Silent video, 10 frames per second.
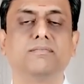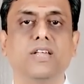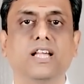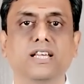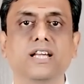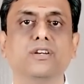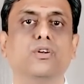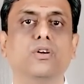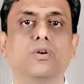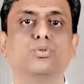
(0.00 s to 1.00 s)
and then you're
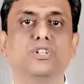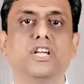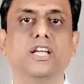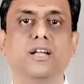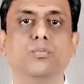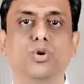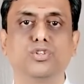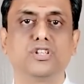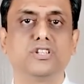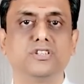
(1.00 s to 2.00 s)
now sitting and
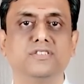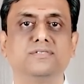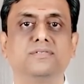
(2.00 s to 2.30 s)
watching this.